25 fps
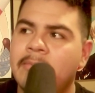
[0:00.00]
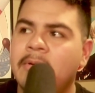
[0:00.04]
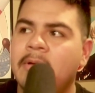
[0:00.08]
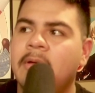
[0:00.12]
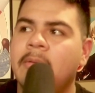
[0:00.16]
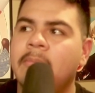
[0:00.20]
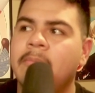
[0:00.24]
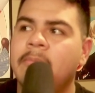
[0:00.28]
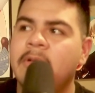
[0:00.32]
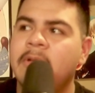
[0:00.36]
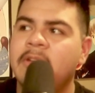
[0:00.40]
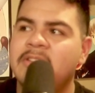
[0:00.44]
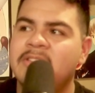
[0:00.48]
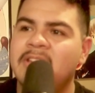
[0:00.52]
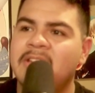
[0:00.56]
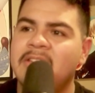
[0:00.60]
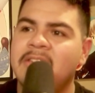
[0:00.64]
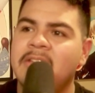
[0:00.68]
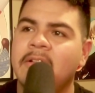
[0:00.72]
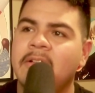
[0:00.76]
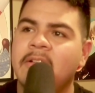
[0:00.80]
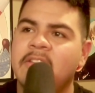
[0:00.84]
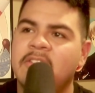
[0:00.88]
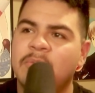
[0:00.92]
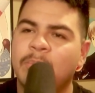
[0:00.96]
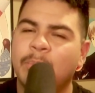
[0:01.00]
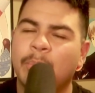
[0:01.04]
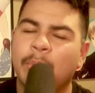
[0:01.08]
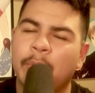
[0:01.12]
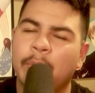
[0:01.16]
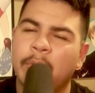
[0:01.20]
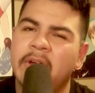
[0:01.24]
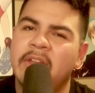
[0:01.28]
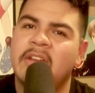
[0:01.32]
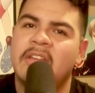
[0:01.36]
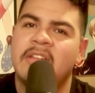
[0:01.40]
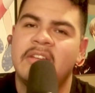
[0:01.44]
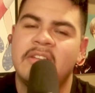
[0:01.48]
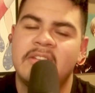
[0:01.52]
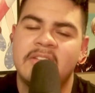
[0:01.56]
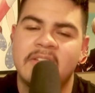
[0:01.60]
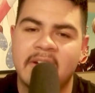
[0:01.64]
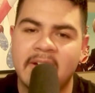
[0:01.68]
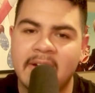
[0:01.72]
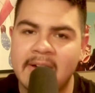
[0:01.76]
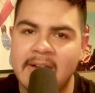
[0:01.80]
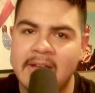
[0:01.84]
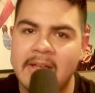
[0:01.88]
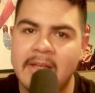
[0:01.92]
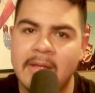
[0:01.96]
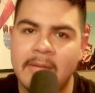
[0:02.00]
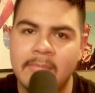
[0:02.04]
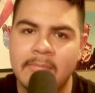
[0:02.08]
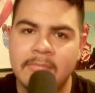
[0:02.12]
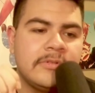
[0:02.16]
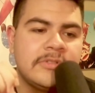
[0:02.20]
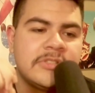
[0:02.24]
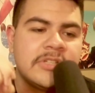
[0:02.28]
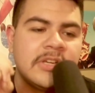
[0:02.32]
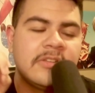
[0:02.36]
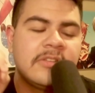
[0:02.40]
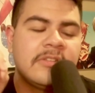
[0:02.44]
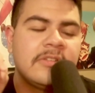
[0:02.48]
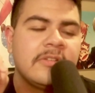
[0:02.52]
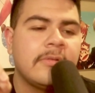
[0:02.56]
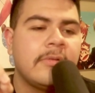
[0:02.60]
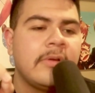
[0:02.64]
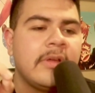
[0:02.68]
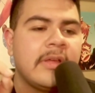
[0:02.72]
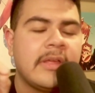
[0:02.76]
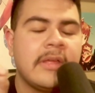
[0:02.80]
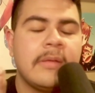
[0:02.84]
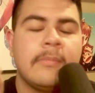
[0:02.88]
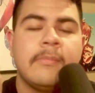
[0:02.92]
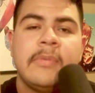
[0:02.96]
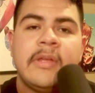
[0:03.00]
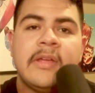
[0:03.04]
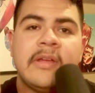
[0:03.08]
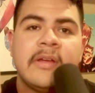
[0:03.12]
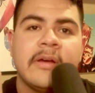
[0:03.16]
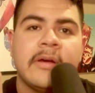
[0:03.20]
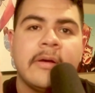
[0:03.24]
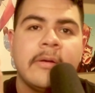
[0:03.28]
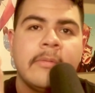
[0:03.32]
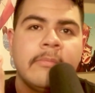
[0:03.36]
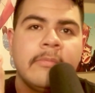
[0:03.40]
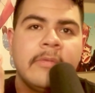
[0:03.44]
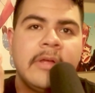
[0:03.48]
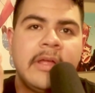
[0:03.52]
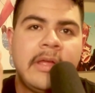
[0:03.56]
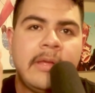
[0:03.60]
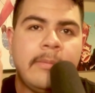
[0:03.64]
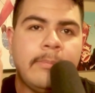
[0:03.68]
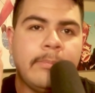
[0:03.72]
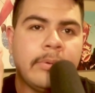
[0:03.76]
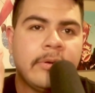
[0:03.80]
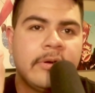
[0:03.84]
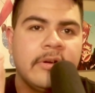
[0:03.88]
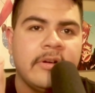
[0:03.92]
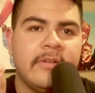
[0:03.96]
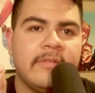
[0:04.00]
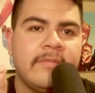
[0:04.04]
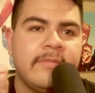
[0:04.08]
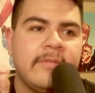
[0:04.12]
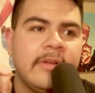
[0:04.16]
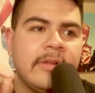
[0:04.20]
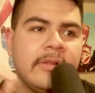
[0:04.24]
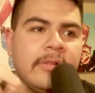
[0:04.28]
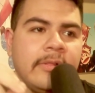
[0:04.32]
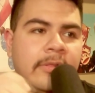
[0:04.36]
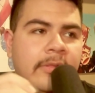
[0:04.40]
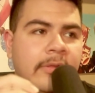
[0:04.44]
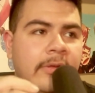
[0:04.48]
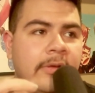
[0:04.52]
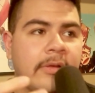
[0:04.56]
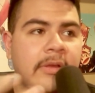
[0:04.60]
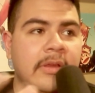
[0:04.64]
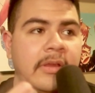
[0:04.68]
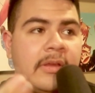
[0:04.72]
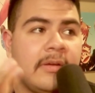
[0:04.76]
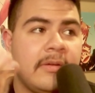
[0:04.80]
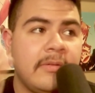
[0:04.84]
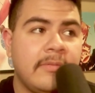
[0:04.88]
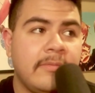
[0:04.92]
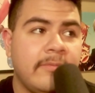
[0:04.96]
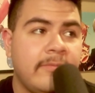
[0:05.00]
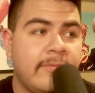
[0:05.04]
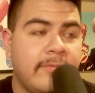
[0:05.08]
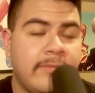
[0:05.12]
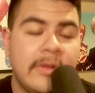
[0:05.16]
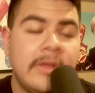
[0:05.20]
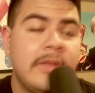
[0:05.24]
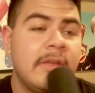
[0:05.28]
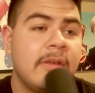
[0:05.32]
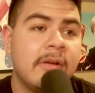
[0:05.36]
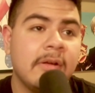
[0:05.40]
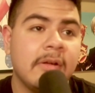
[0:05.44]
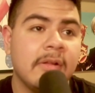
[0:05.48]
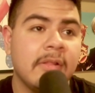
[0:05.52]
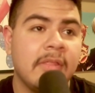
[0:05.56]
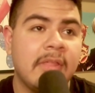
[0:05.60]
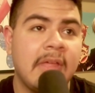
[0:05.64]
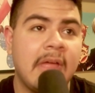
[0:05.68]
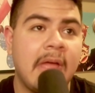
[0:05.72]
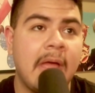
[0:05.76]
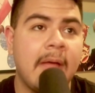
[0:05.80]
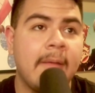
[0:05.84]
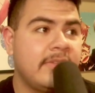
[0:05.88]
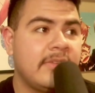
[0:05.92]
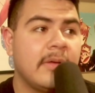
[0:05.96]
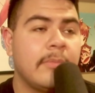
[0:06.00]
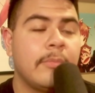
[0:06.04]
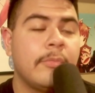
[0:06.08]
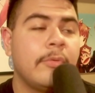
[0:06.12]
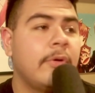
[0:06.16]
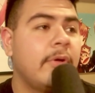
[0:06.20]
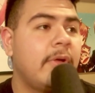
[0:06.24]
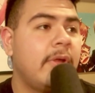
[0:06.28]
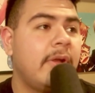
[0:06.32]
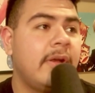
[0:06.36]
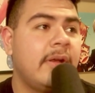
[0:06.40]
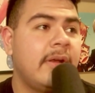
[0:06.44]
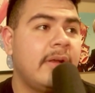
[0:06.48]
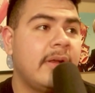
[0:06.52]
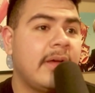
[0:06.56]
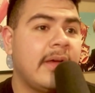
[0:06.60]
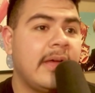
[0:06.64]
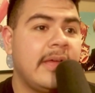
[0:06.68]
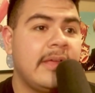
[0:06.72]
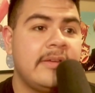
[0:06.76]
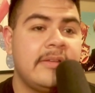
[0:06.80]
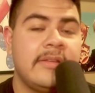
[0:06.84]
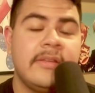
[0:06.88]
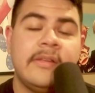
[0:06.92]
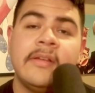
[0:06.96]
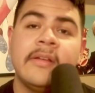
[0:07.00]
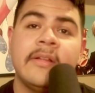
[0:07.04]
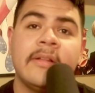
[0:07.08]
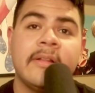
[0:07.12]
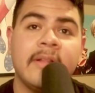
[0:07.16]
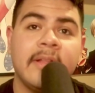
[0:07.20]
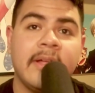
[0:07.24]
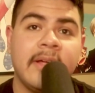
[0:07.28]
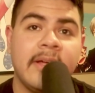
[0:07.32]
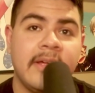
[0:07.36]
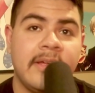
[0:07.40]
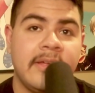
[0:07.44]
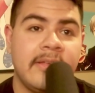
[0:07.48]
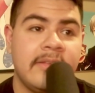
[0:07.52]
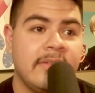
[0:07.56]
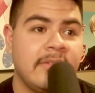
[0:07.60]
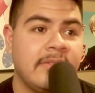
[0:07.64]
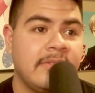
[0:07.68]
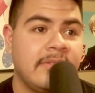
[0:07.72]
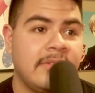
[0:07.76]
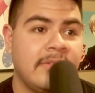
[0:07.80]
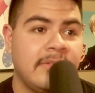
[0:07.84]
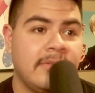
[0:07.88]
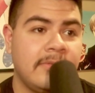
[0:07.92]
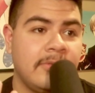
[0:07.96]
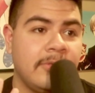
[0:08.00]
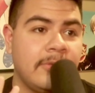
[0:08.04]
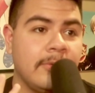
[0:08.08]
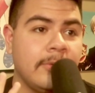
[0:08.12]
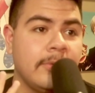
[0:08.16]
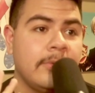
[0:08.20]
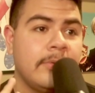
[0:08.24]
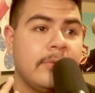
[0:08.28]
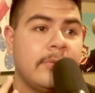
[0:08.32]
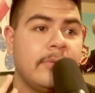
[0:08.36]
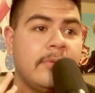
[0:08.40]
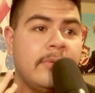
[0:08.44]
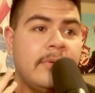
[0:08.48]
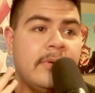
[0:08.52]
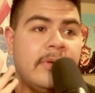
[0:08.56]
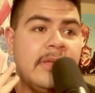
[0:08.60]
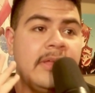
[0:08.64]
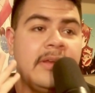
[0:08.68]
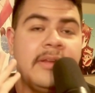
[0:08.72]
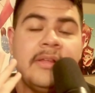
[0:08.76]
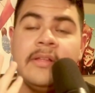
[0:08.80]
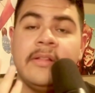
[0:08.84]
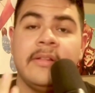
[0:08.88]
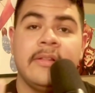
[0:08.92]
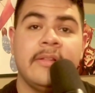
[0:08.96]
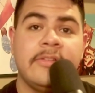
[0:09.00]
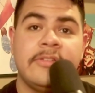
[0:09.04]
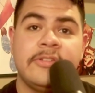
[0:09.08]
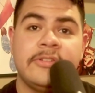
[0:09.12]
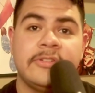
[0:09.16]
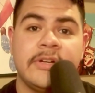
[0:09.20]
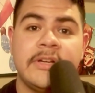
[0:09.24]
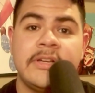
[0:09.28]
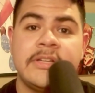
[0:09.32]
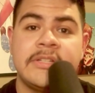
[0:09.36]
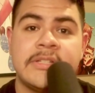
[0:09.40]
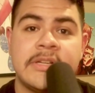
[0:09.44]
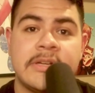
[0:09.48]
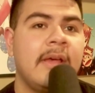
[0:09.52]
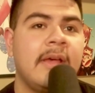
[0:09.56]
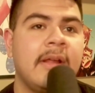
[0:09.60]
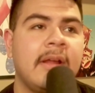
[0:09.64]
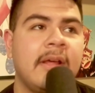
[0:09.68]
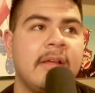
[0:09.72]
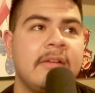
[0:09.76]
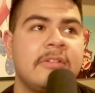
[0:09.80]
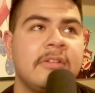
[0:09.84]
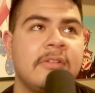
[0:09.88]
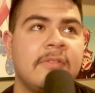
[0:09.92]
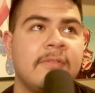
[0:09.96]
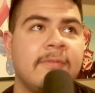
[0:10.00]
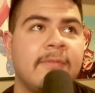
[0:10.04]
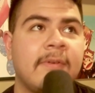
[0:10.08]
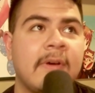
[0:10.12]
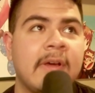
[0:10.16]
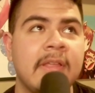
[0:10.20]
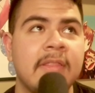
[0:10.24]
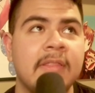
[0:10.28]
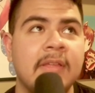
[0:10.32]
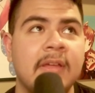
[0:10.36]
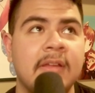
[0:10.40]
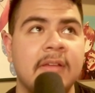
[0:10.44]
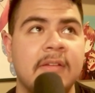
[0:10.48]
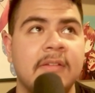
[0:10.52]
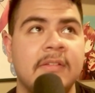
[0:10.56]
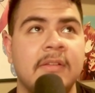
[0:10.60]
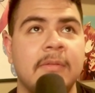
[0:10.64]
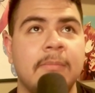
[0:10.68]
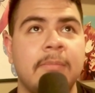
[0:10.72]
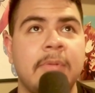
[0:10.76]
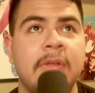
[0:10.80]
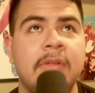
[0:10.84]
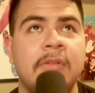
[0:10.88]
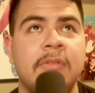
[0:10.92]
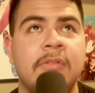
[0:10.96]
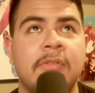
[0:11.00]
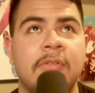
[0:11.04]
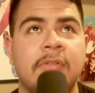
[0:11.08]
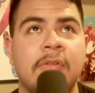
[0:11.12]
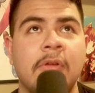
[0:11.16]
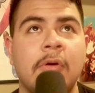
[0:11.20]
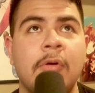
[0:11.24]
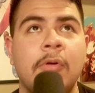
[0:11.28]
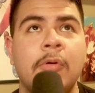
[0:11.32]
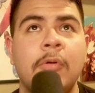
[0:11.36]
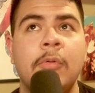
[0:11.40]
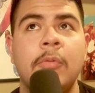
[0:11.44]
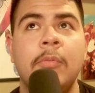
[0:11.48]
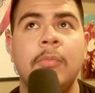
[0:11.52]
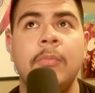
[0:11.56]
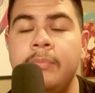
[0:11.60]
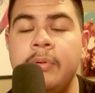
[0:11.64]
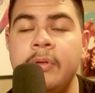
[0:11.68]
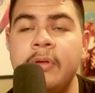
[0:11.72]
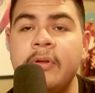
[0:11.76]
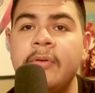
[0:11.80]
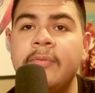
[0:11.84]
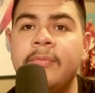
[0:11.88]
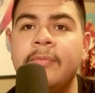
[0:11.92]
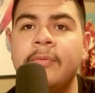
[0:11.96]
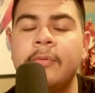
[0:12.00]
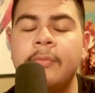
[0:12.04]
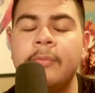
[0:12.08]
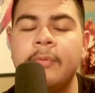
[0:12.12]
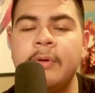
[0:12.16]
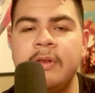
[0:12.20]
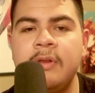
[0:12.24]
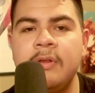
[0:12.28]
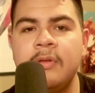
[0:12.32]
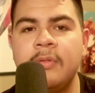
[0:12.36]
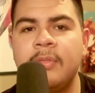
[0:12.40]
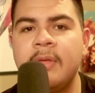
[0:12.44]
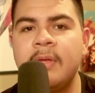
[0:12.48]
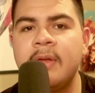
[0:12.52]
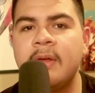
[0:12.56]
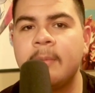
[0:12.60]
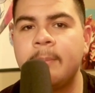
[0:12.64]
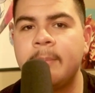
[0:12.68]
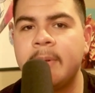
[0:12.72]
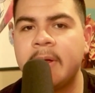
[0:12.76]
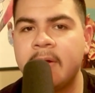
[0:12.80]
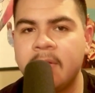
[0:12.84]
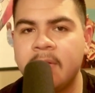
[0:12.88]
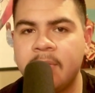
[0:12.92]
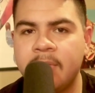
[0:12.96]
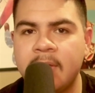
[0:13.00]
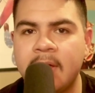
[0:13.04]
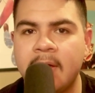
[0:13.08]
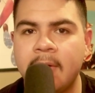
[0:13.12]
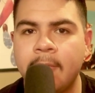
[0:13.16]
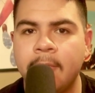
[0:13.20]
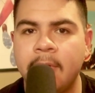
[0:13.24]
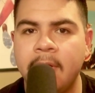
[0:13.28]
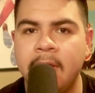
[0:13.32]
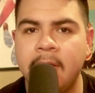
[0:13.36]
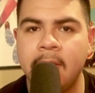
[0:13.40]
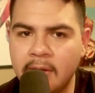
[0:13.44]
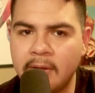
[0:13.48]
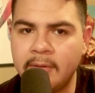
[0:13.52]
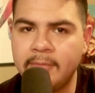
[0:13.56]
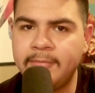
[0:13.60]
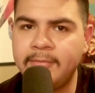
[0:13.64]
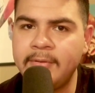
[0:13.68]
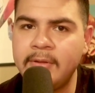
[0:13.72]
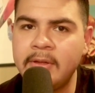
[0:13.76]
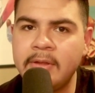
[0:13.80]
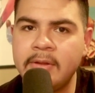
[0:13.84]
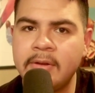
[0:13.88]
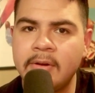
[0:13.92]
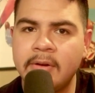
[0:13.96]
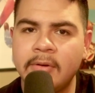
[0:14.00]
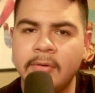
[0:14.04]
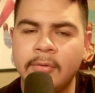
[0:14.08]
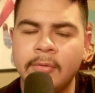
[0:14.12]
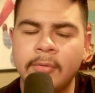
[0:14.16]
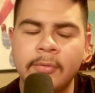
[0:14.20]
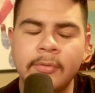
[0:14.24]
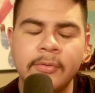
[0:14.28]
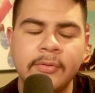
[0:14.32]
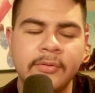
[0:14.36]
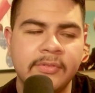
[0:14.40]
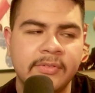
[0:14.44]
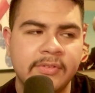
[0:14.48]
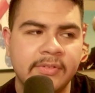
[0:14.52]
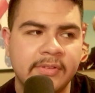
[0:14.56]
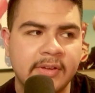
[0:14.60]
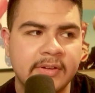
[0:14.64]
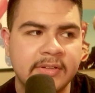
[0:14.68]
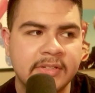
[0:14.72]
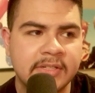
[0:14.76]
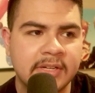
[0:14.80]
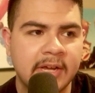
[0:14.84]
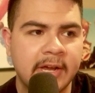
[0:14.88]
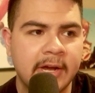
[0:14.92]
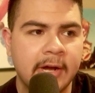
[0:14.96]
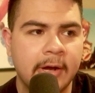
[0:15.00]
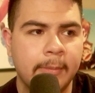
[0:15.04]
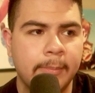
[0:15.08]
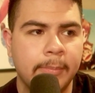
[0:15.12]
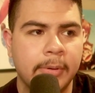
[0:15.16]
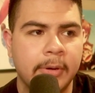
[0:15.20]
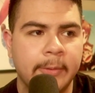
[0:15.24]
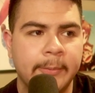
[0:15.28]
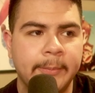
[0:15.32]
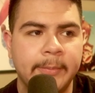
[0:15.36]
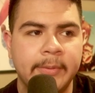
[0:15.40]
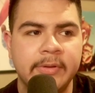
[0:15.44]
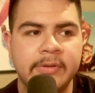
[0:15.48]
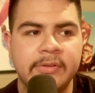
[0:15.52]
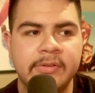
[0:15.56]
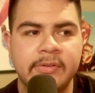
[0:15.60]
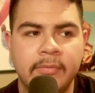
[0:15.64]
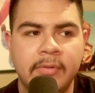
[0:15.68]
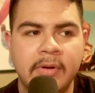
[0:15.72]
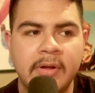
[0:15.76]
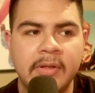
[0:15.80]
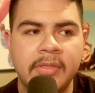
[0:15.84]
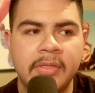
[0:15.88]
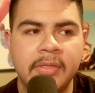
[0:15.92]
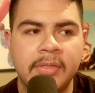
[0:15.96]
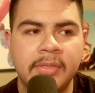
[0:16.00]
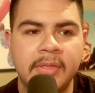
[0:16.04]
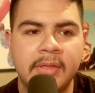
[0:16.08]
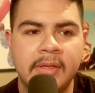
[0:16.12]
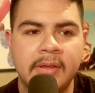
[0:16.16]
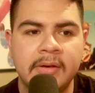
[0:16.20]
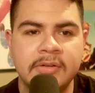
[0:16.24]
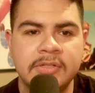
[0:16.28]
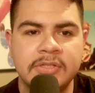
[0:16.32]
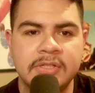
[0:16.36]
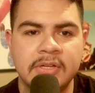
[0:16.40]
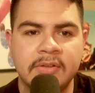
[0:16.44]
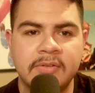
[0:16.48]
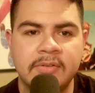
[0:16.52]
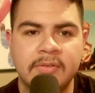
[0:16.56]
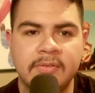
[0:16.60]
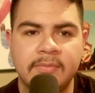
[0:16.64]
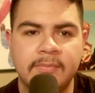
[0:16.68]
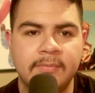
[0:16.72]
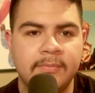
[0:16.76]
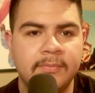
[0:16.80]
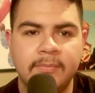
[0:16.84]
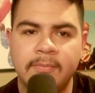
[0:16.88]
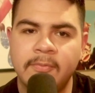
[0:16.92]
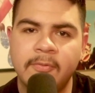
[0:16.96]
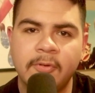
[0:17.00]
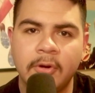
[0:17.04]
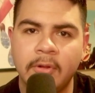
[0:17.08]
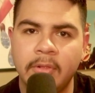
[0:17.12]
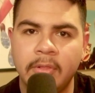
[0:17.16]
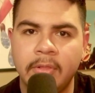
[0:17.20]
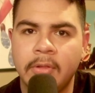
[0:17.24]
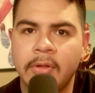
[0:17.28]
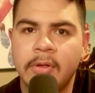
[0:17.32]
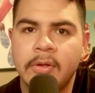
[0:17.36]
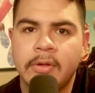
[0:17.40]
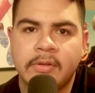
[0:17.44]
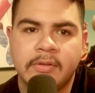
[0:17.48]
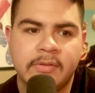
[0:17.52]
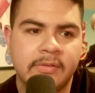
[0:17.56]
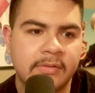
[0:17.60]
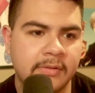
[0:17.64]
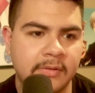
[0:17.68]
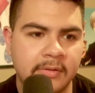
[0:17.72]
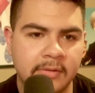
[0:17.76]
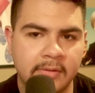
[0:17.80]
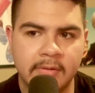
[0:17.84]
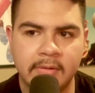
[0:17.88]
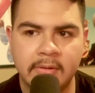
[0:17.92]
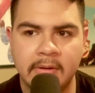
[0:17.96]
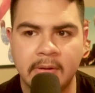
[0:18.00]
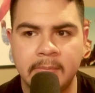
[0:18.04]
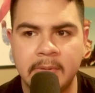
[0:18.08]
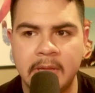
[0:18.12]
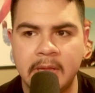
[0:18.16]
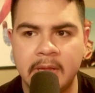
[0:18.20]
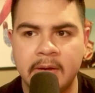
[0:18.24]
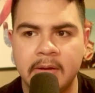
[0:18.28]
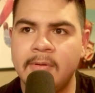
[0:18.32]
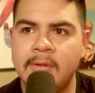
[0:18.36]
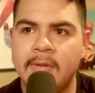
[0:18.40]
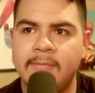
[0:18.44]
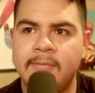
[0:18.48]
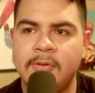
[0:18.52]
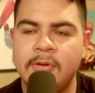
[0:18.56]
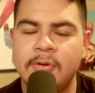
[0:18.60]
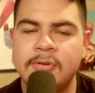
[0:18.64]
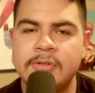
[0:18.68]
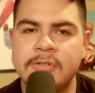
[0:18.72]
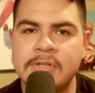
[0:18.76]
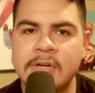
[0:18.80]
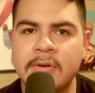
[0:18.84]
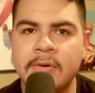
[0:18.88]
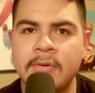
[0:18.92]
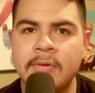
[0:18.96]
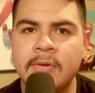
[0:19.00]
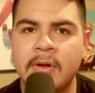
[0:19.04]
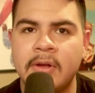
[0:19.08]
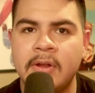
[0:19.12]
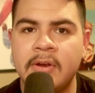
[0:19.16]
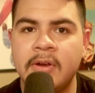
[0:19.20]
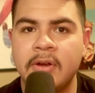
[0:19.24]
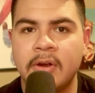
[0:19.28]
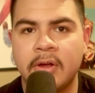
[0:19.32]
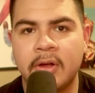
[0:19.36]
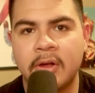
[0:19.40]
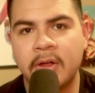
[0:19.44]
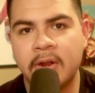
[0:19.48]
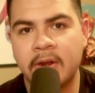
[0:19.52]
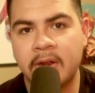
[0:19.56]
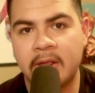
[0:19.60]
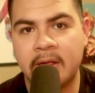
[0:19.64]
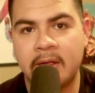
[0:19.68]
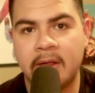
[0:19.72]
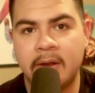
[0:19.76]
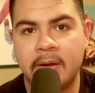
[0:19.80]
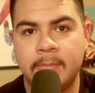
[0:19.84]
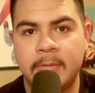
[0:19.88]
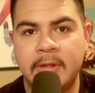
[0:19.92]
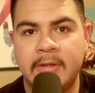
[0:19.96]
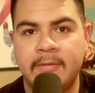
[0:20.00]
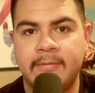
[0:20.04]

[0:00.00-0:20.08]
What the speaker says: a meticulous point in time just so it can become a perfect looking figure that someone idealized through an illustration. And I just find that to be so beautiful when you think about it that way. A figure holds such higher purpose rather than just for looks. I mean, if you show a non-anime